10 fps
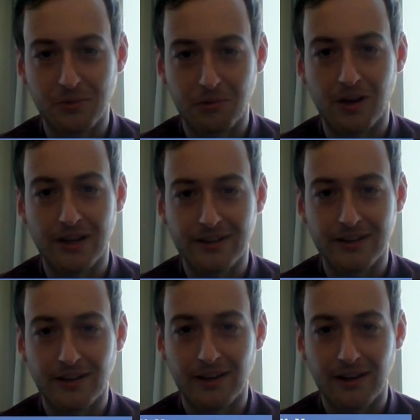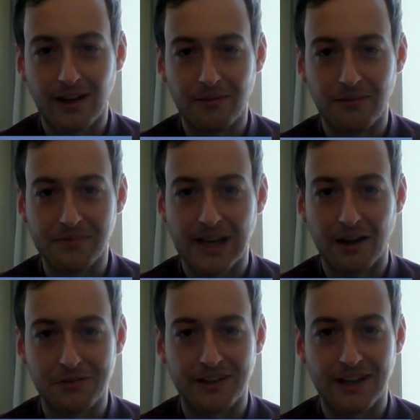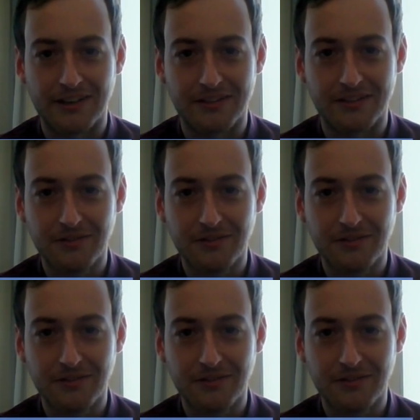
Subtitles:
will like Gallows and Anderson